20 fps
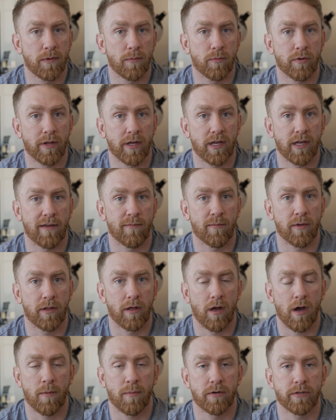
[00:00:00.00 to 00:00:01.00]
people that gave me
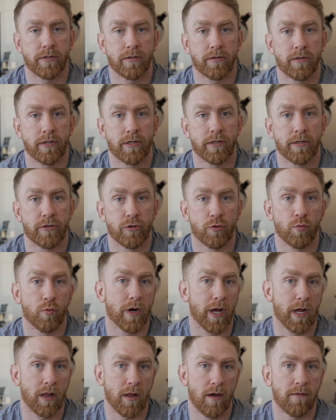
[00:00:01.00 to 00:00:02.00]
the opportunity to do
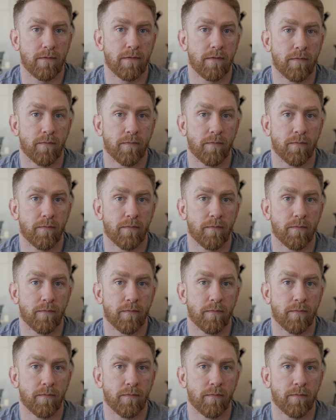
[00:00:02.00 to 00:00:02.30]
what I love.